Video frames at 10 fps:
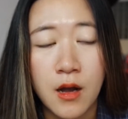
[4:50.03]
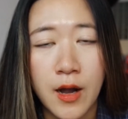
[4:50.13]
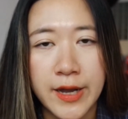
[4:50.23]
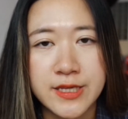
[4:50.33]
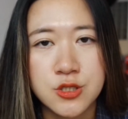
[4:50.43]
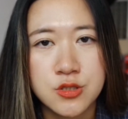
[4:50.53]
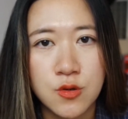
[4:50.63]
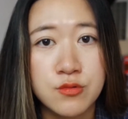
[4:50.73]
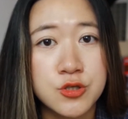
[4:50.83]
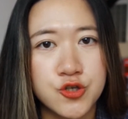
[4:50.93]
I
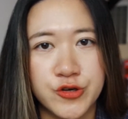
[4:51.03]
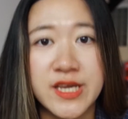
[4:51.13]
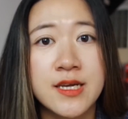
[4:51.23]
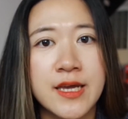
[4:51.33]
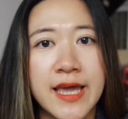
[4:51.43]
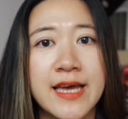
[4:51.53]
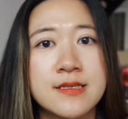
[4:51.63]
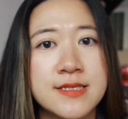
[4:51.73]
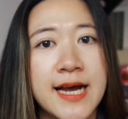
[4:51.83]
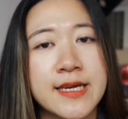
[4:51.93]
don't drink,
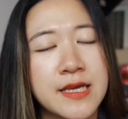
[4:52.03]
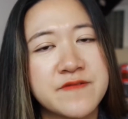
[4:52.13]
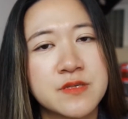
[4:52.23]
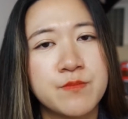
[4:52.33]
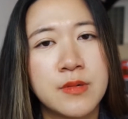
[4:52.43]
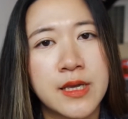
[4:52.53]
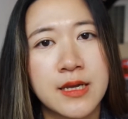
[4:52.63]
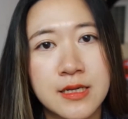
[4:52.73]
and that gives me